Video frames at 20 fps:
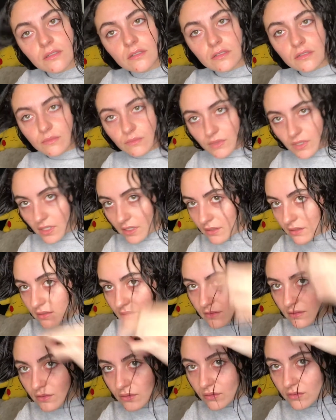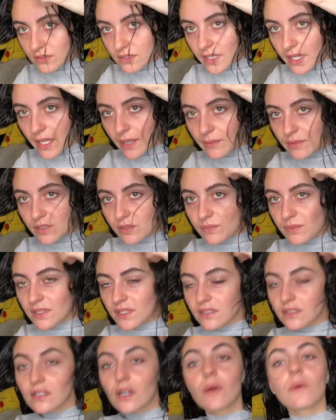We got a little damage
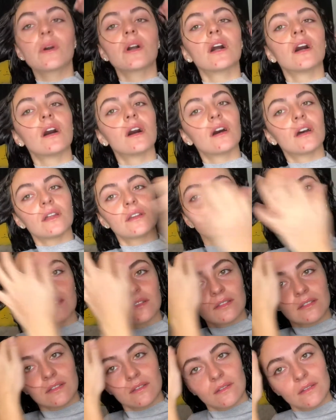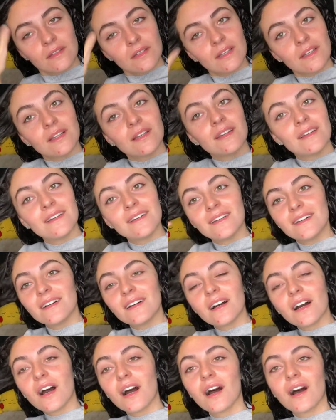piece going on.
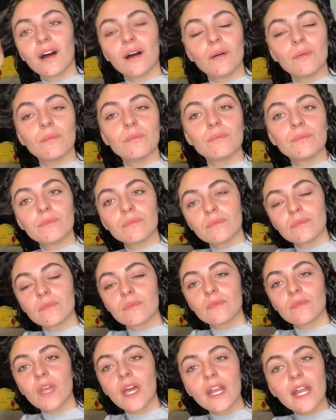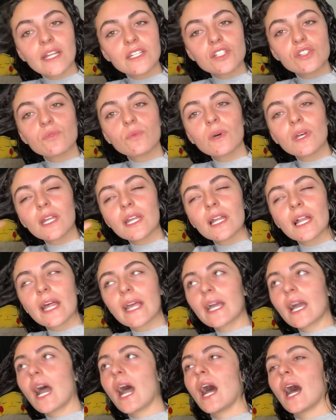And I just want to
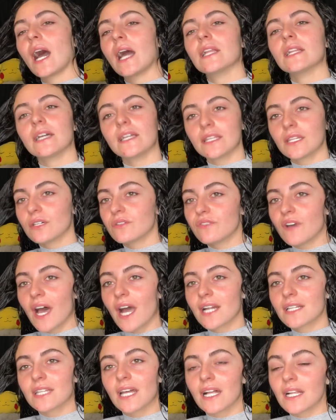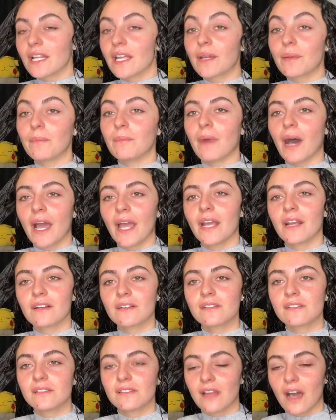like highlight the fact that like my hair
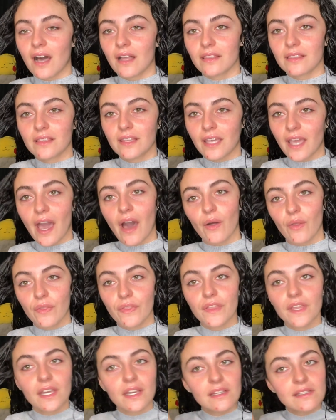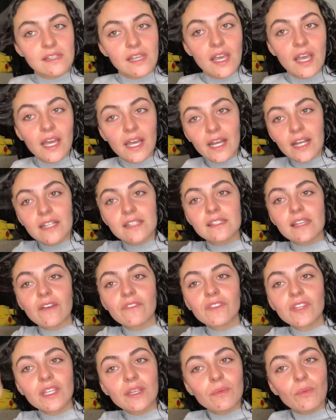is not the healthiest. It's
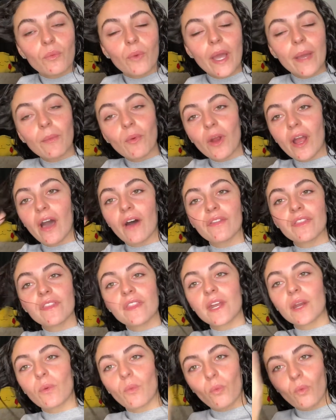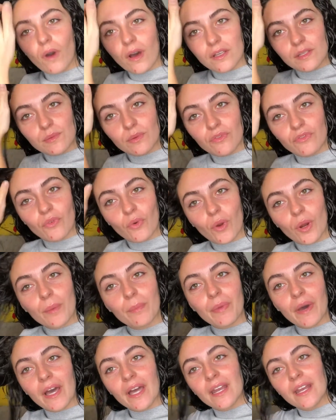definitely way more healthy than it was before,
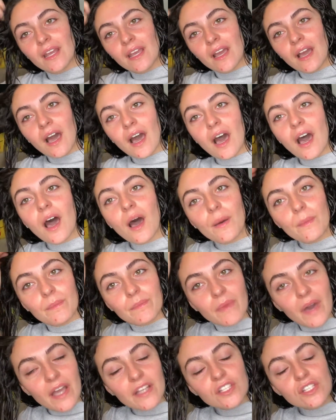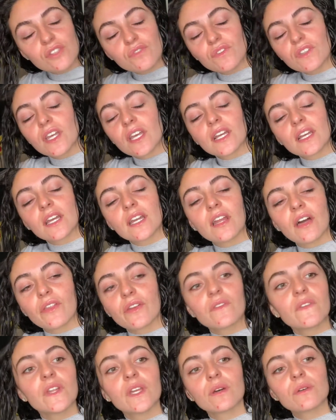but I just feel like in other
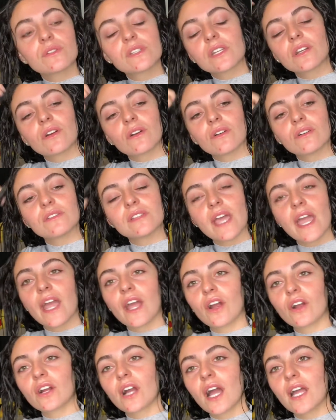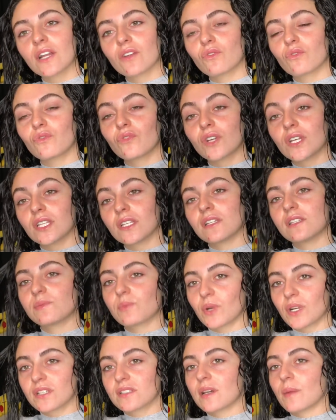videos, like girls' hair kind of really
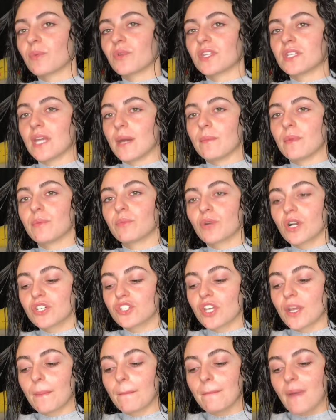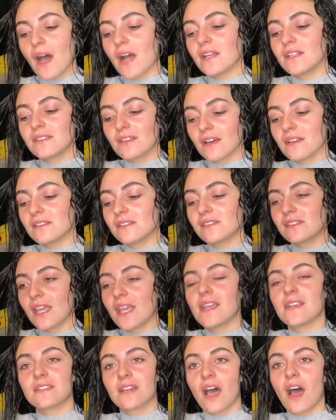springs up with the denman brush. Like, mine does
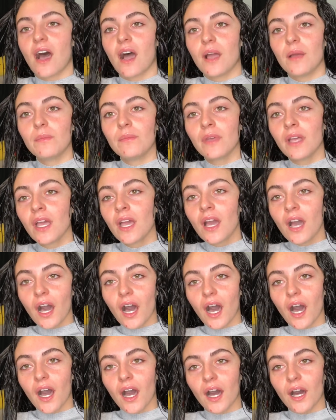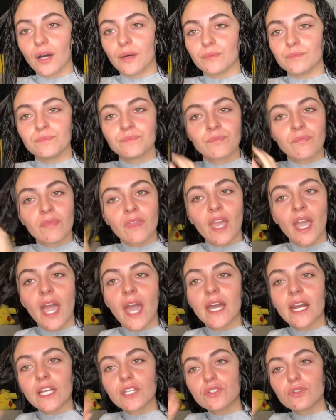take time. And
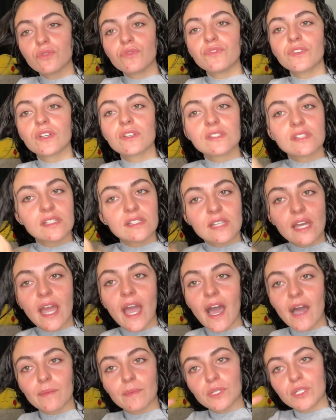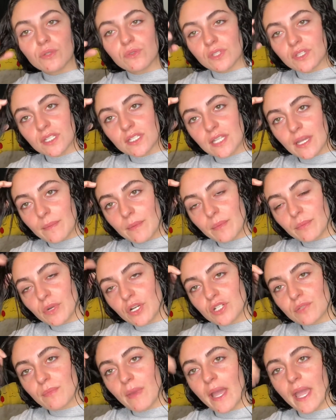I do feel since I have been using the denman
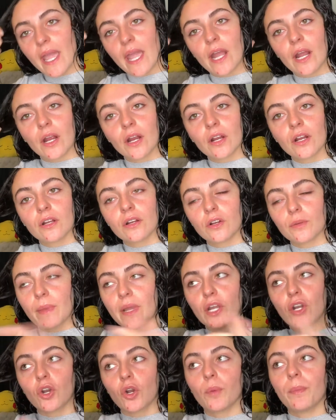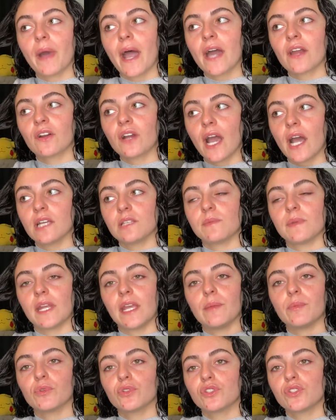brush, my hair or my curl pattern has been
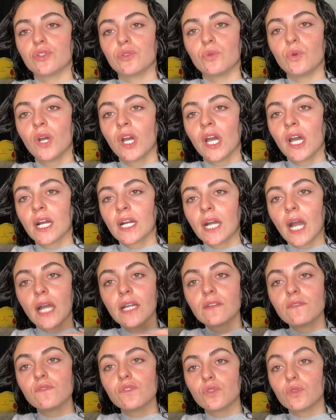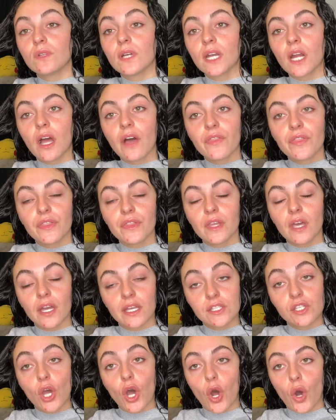able to kind of do that on
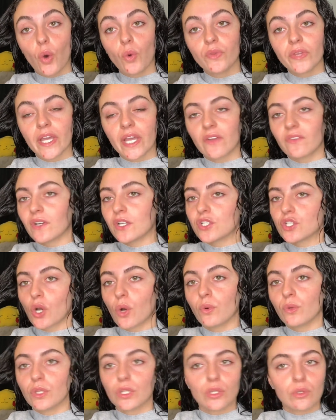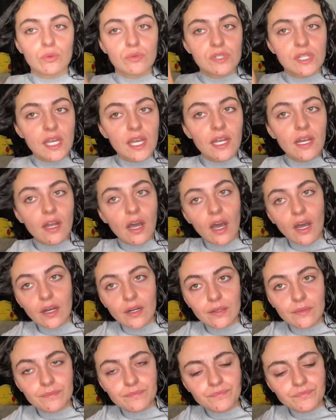its own. Like if I don't use it,
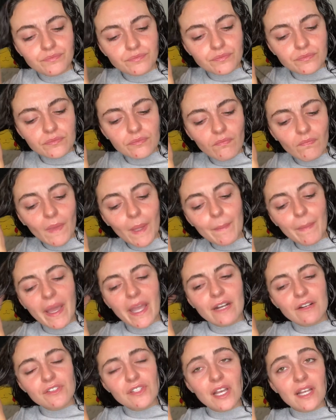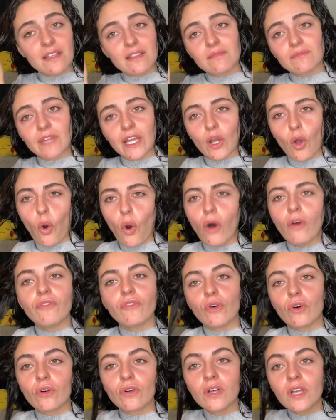my hair's not like
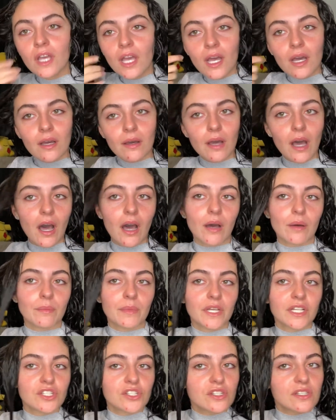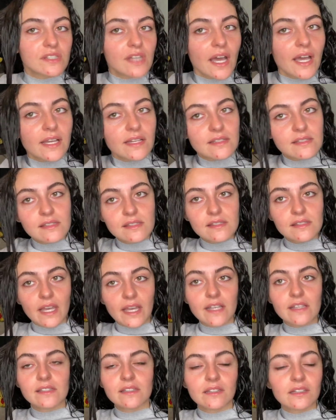awful. It's just not as
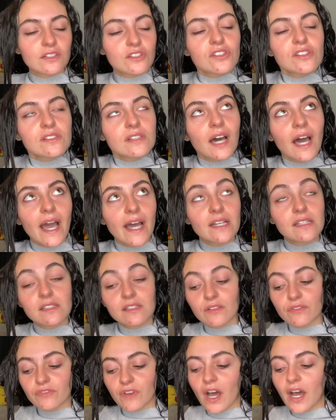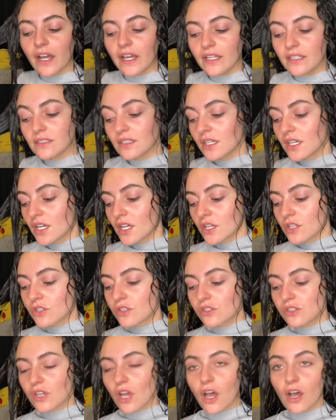nice and it's just not as defined.
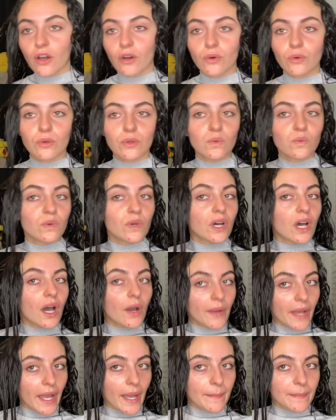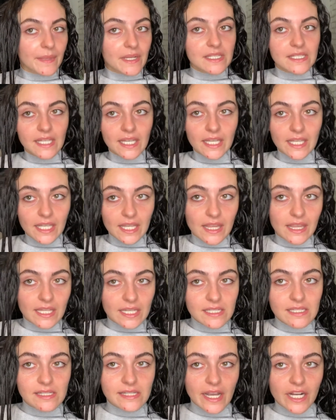So, okay, I'm going to take
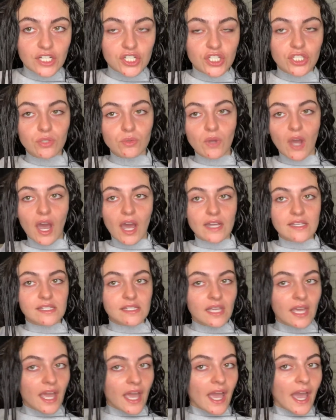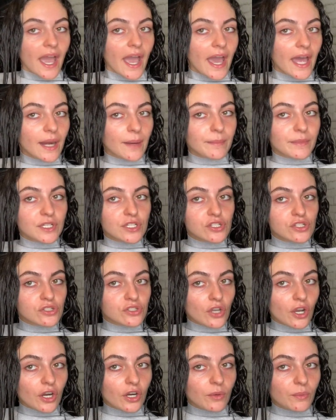this section, you guys, and I'm going to
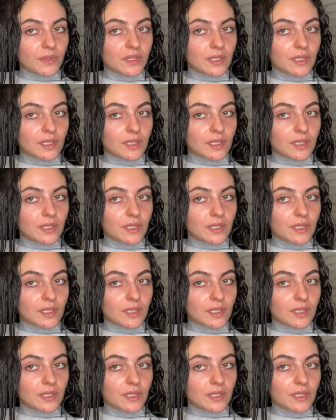start with the